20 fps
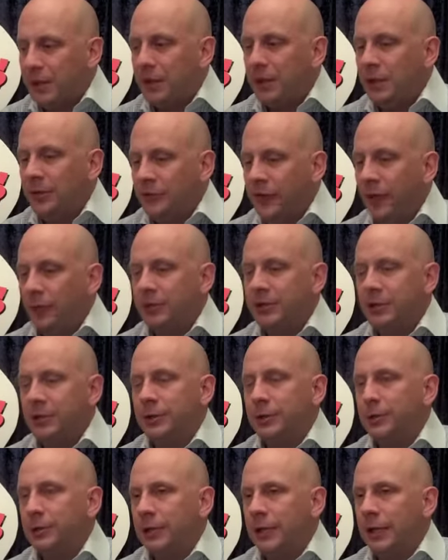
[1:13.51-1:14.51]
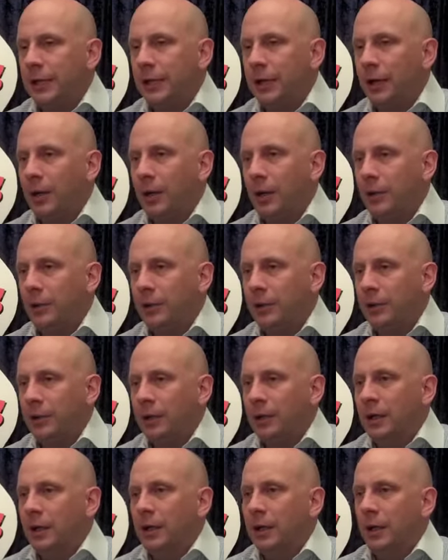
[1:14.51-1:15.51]
if I was to do it again, I would,
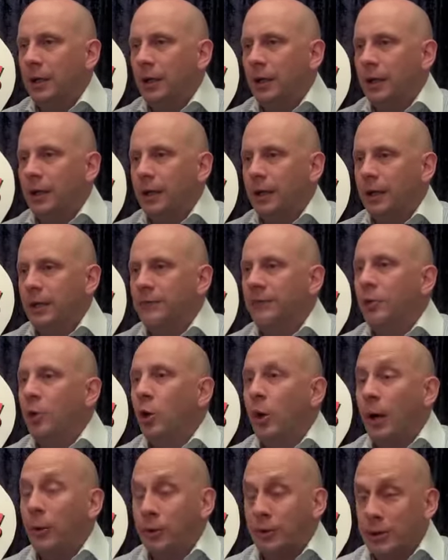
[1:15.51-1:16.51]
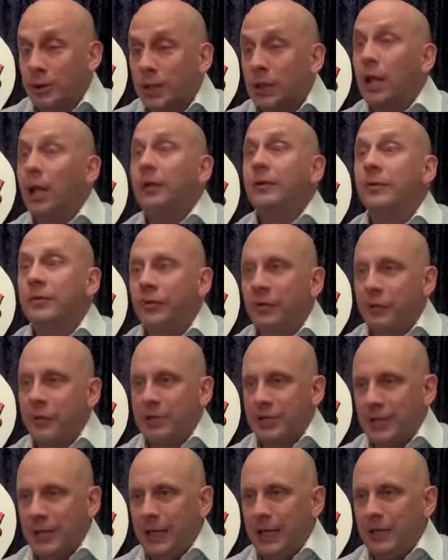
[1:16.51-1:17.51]
even though I was a glutton for
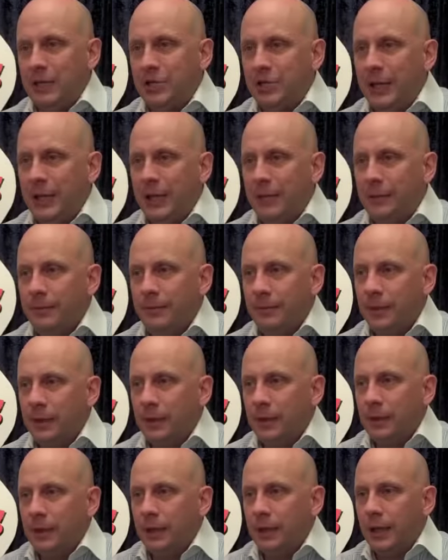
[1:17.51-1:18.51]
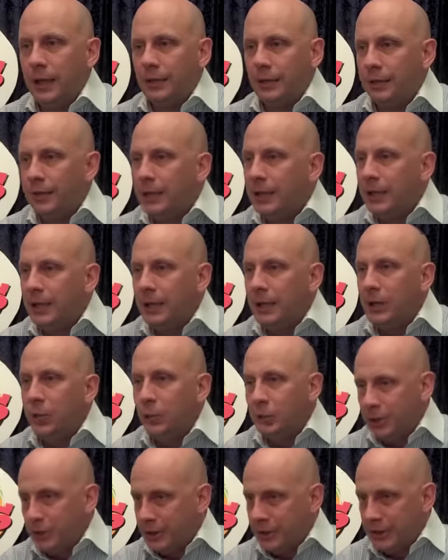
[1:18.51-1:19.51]
stage time at the beginning,
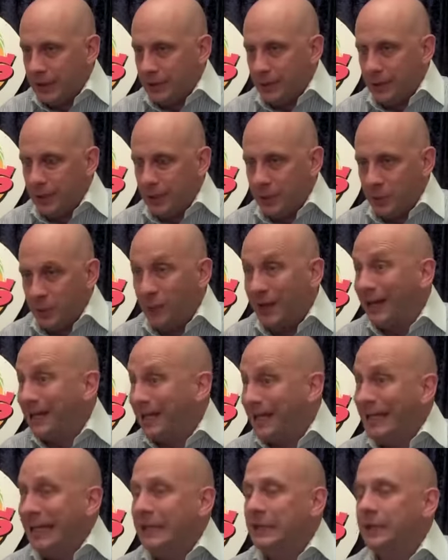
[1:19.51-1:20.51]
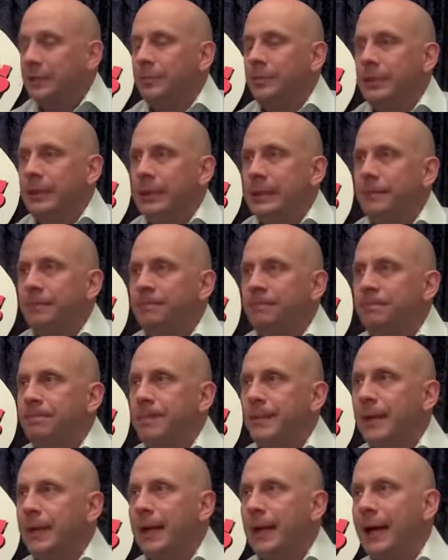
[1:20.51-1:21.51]
which is that's what I needed to be,
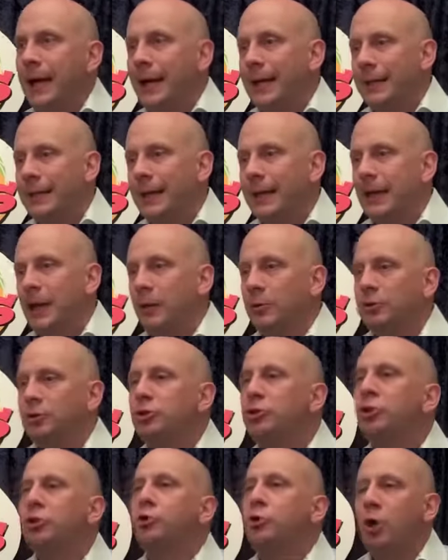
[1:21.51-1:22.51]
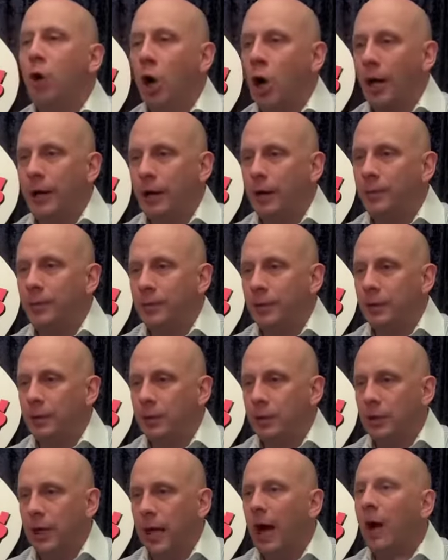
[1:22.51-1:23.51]
I think I was too caught up
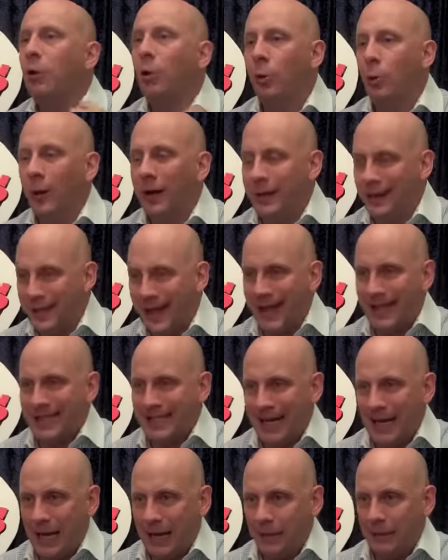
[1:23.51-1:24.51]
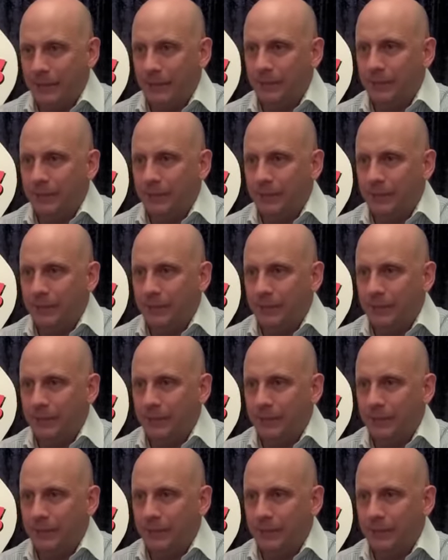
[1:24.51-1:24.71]
in how it went that time.